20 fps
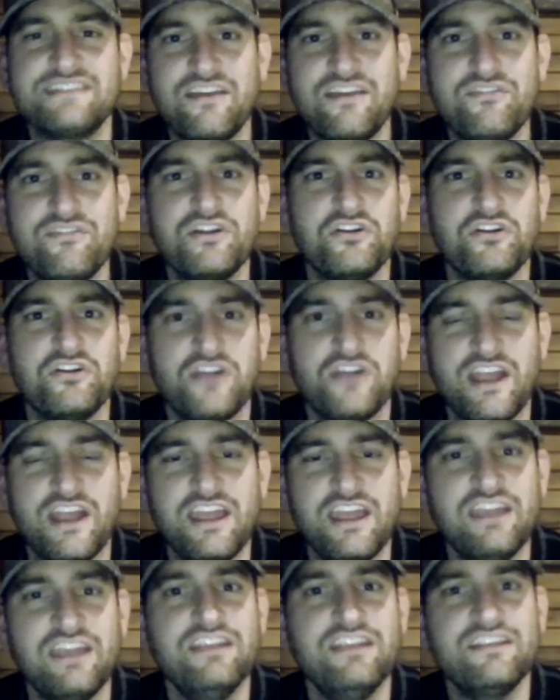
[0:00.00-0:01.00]
or
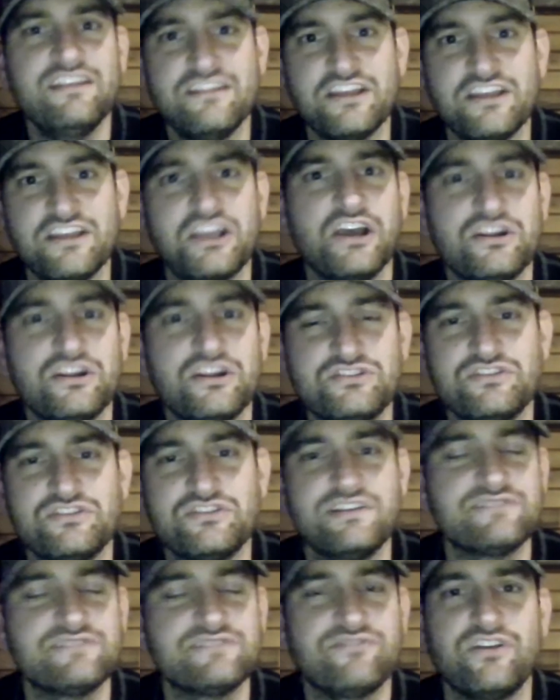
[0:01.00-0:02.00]
eight in the country
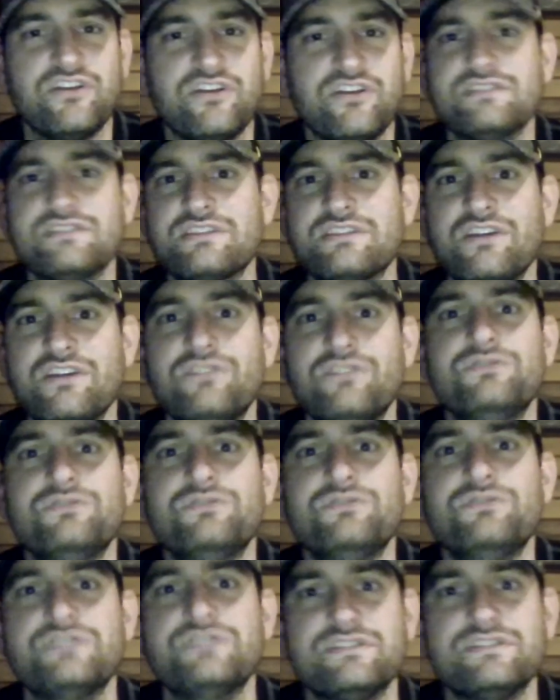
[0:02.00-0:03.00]
as far as
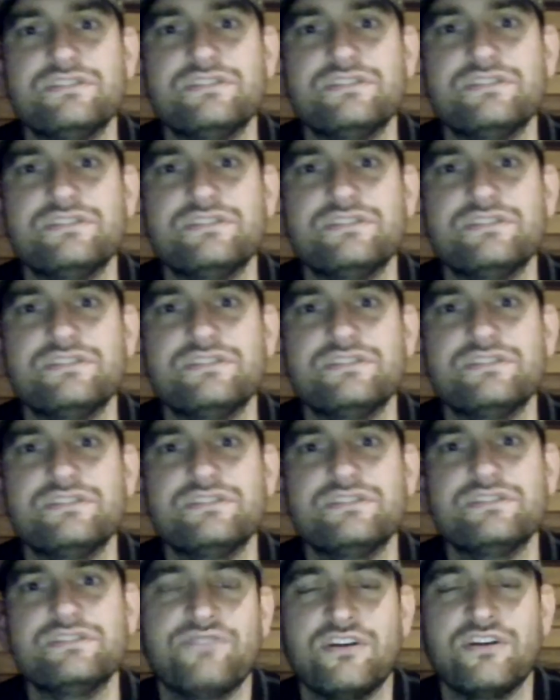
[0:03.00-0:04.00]
coaches, as
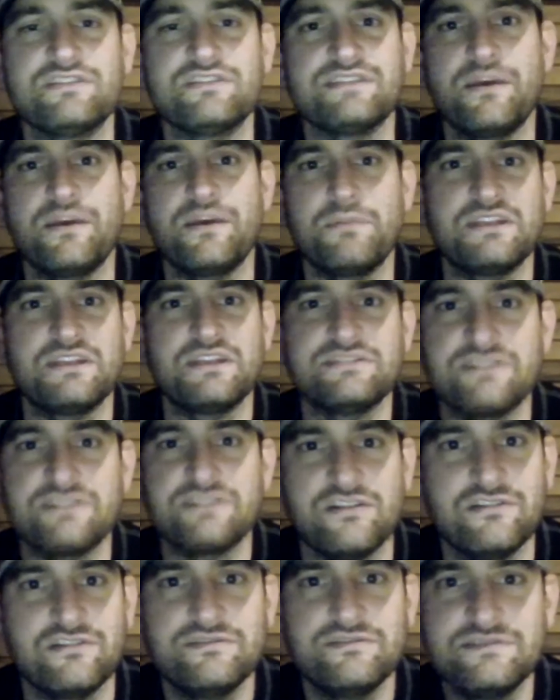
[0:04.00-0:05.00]
far as I'm
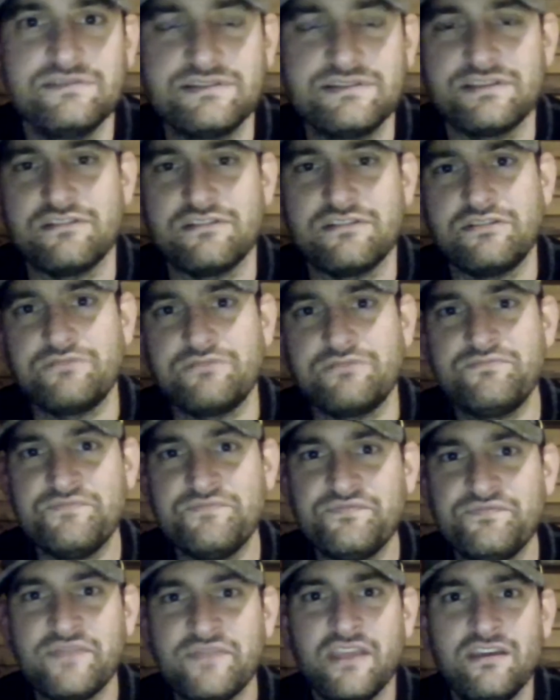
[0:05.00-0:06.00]
concerned. So.
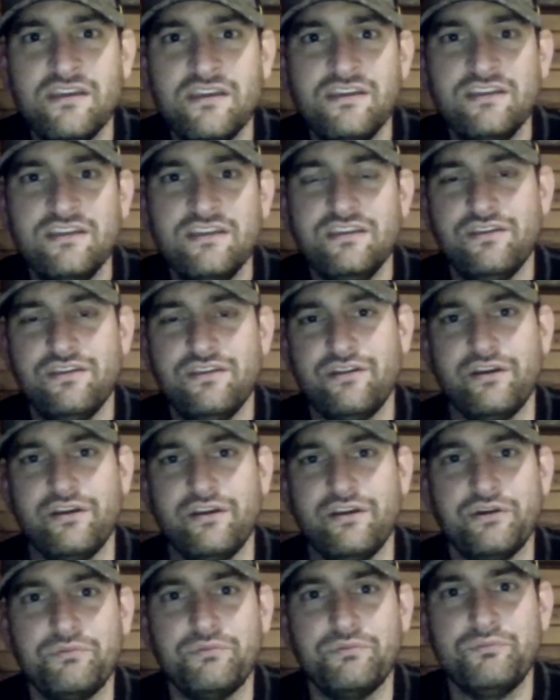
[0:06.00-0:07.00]
You
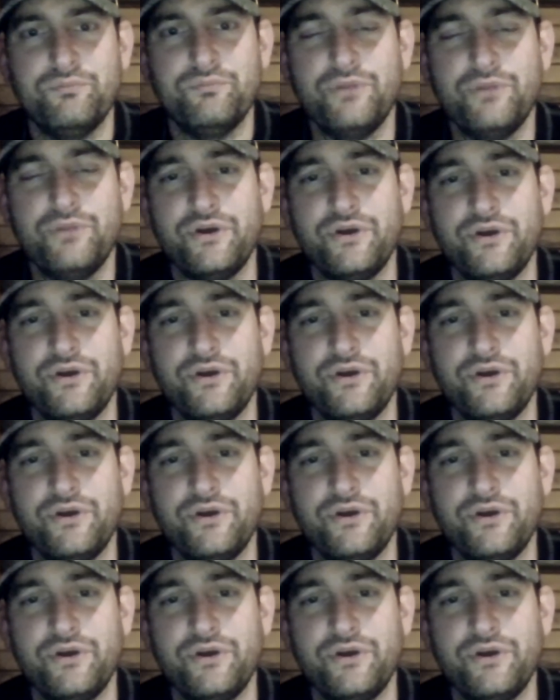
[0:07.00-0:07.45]
know, but